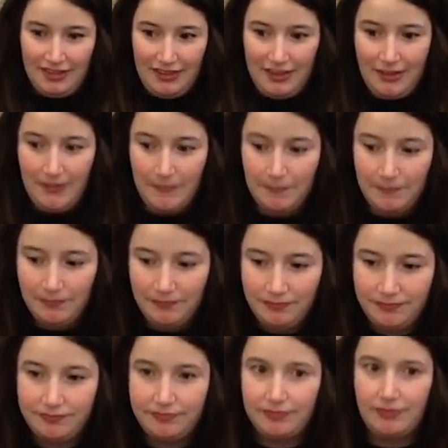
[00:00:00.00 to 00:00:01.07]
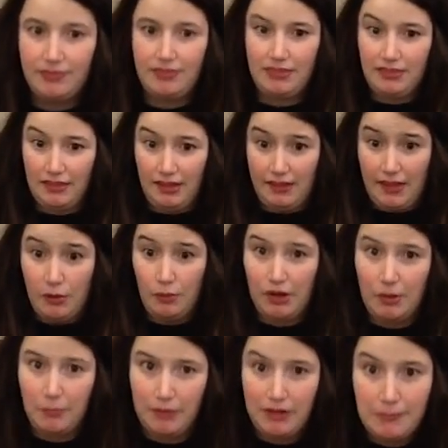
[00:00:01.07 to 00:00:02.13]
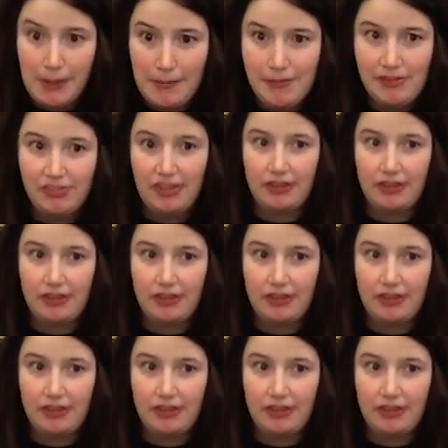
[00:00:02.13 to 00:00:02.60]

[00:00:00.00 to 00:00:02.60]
I wear them when the baby's,